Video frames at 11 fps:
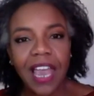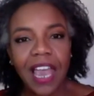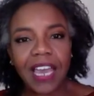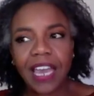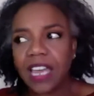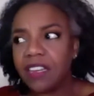
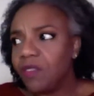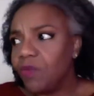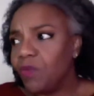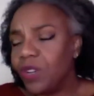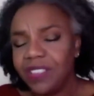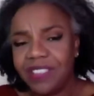And
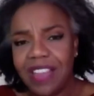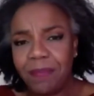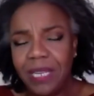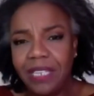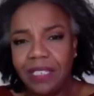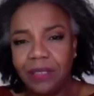what does that
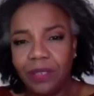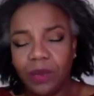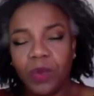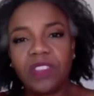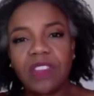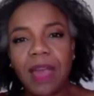mean?
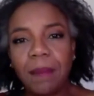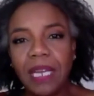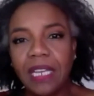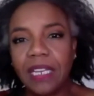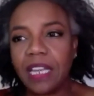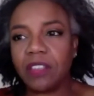What does that
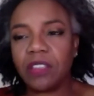mean?